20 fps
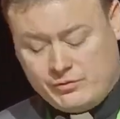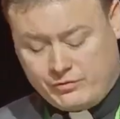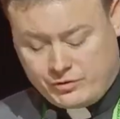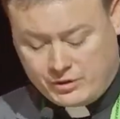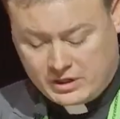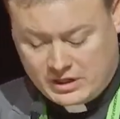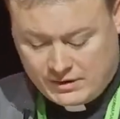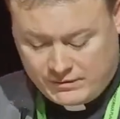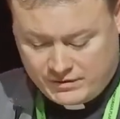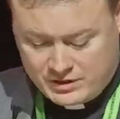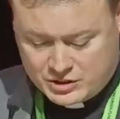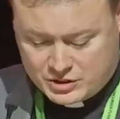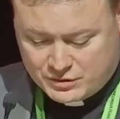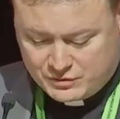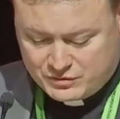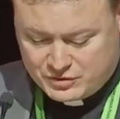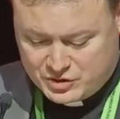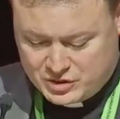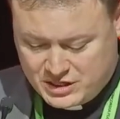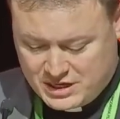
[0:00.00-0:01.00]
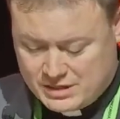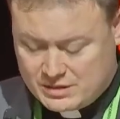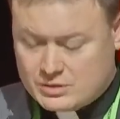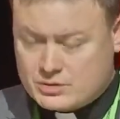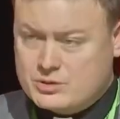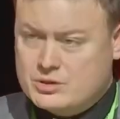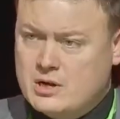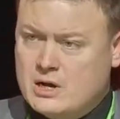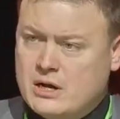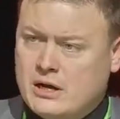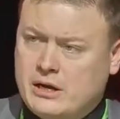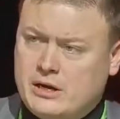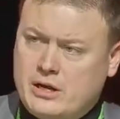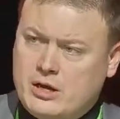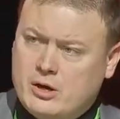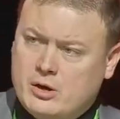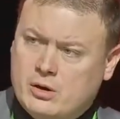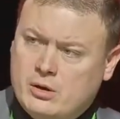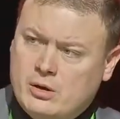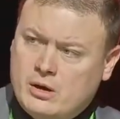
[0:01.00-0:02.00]
Forgiveness of sins. And
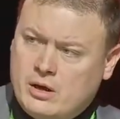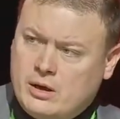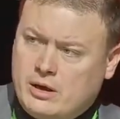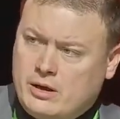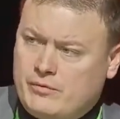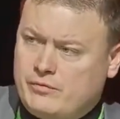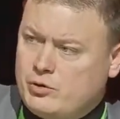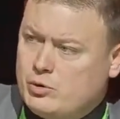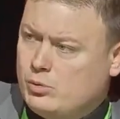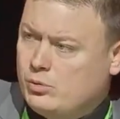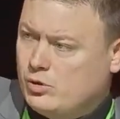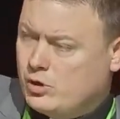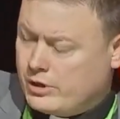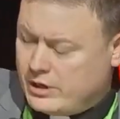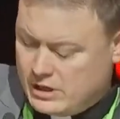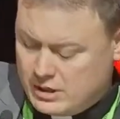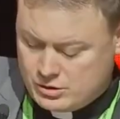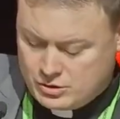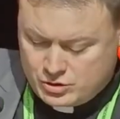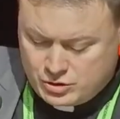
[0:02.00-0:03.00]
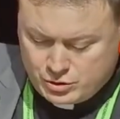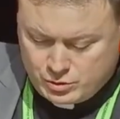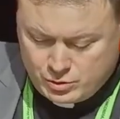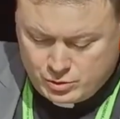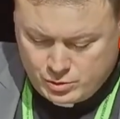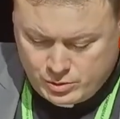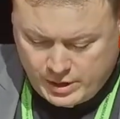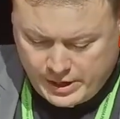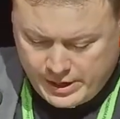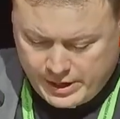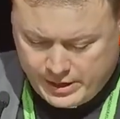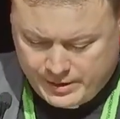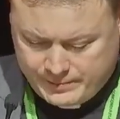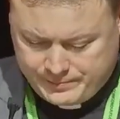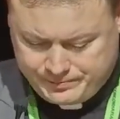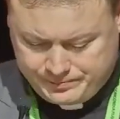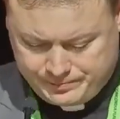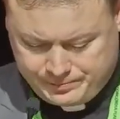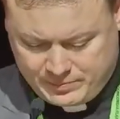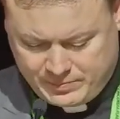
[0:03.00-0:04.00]
here, if you look into
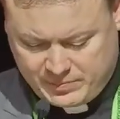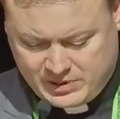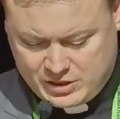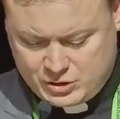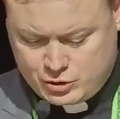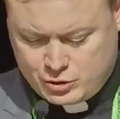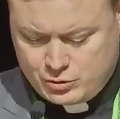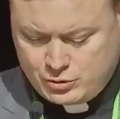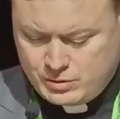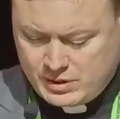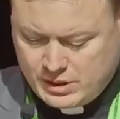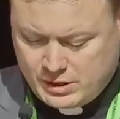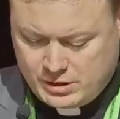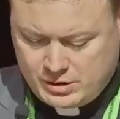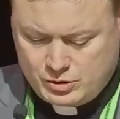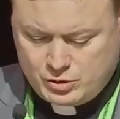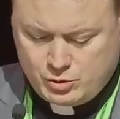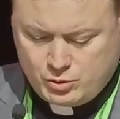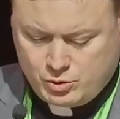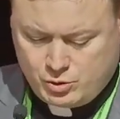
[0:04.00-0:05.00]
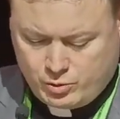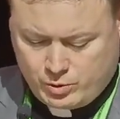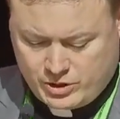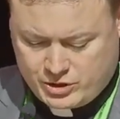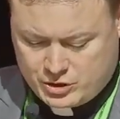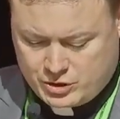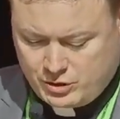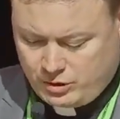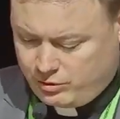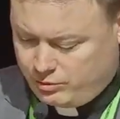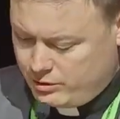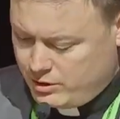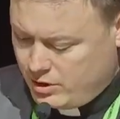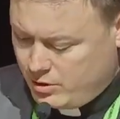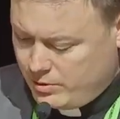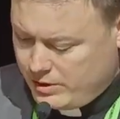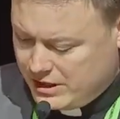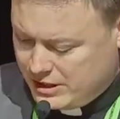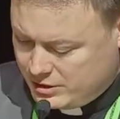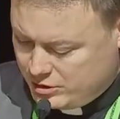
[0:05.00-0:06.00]
um, page 292, question
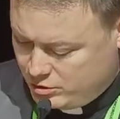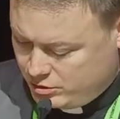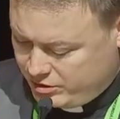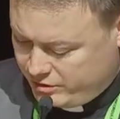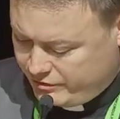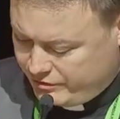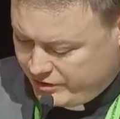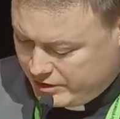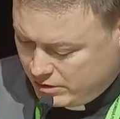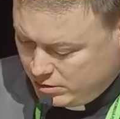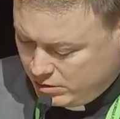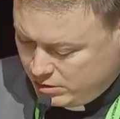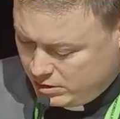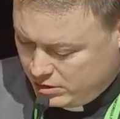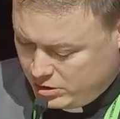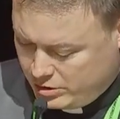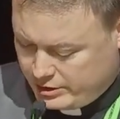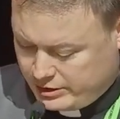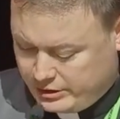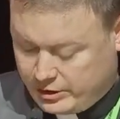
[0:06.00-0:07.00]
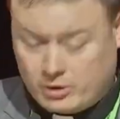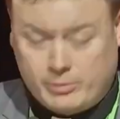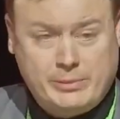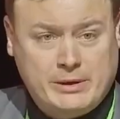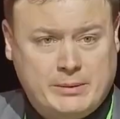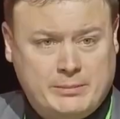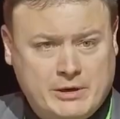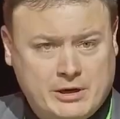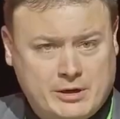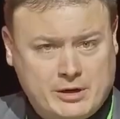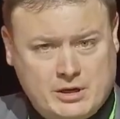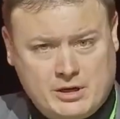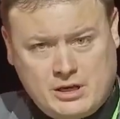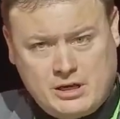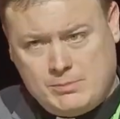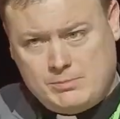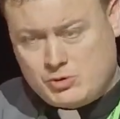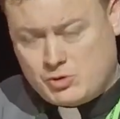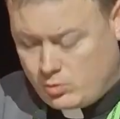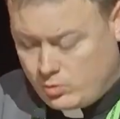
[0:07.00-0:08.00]
308, you can follow along a little bit. I'm not going to
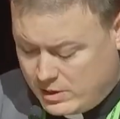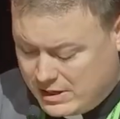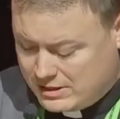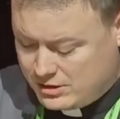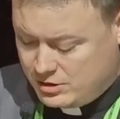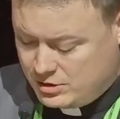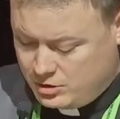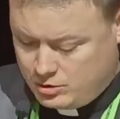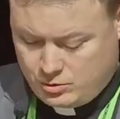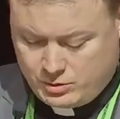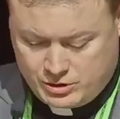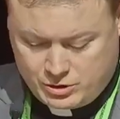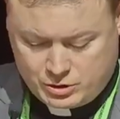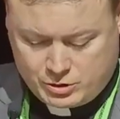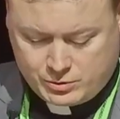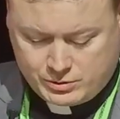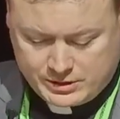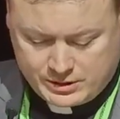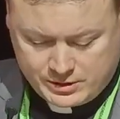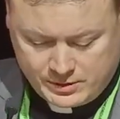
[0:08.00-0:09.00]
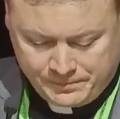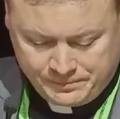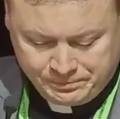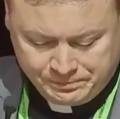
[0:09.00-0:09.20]
keep directing you into it.